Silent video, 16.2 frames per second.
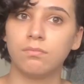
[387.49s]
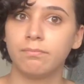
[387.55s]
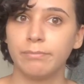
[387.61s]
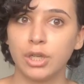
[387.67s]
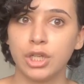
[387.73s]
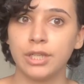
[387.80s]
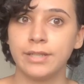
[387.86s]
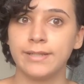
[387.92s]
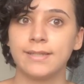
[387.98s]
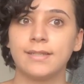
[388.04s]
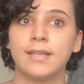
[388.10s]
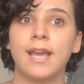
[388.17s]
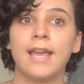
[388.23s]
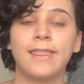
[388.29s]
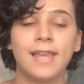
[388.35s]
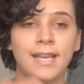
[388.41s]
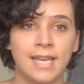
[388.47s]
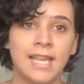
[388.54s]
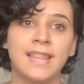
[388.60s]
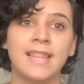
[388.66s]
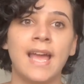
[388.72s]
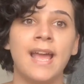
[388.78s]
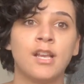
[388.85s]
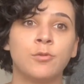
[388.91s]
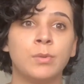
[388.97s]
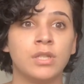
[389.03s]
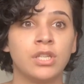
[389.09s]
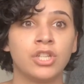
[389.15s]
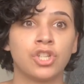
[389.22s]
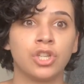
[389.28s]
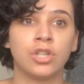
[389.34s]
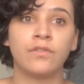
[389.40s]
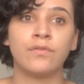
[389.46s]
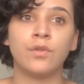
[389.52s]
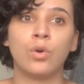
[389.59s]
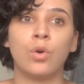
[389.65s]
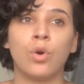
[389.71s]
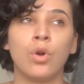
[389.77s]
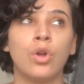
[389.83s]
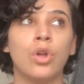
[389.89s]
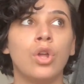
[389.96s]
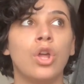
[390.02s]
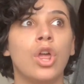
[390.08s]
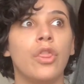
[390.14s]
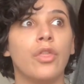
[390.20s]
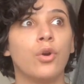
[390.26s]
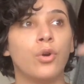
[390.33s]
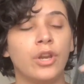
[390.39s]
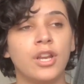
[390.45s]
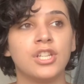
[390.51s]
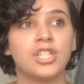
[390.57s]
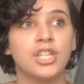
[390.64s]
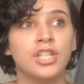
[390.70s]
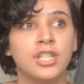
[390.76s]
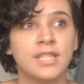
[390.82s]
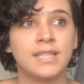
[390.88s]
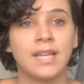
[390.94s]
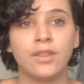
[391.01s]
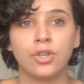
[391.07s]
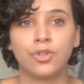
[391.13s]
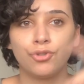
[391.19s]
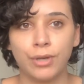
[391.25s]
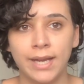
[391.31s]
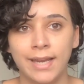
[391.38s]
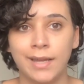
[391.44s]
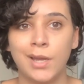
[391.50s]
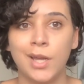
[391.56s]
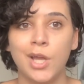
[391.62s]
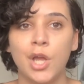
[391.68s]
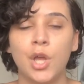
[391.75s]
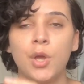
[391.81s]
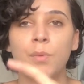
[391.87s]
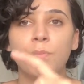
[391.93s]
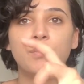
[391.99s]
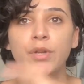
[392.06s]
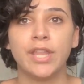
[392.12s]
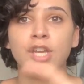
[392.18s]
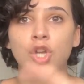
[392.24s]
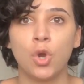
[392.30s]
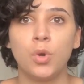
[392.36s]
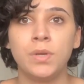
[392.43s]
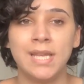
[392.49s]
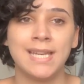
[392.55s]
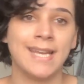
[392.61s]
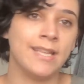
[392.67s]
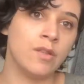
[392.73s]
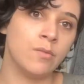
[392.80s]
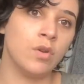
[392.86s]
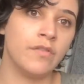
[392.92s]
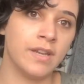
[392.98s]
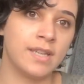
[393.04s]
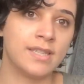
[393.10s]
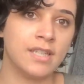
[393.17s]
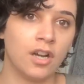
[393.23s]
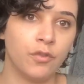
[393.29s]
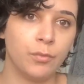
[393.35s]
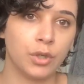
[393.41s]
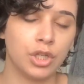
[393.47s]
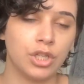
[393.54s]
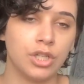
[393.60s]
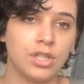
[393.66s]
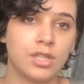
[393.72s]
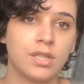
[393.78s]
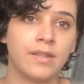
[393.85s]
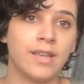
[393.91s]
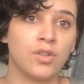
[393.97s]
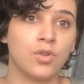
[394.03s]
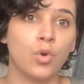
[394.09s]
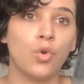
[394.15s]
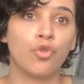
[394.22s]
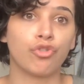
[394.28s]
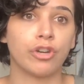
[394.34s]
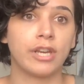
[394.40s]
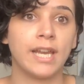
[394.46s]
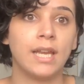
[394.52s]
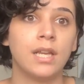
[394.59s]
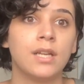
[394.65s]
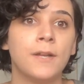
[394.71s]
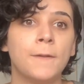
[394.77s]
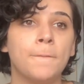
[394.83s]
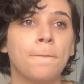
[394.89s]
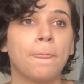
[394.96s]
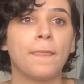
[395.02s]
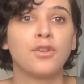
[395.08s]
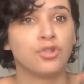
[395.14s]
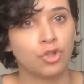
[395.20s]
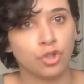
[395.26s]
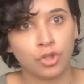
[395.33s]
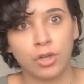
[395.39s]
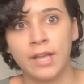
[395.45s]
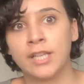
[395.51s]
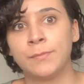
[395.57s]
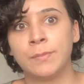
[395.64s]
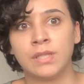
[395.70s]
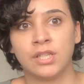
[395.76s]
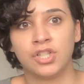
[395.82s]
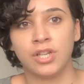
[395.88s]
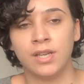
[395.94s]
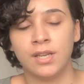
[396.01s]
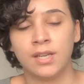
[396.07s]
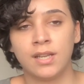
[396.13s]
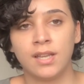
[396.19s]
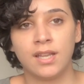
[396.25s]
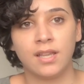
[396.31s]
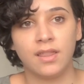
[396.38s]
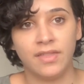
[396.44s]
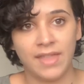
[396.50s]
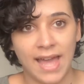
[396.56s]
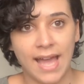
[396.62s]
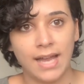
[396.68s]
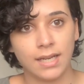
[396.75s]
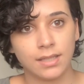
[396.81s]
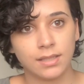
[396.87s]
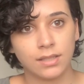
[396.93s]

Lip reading: because they need that exposition for the audience to understand the trailer, but they don't need it in the movie itself because there's already subtle exposition there.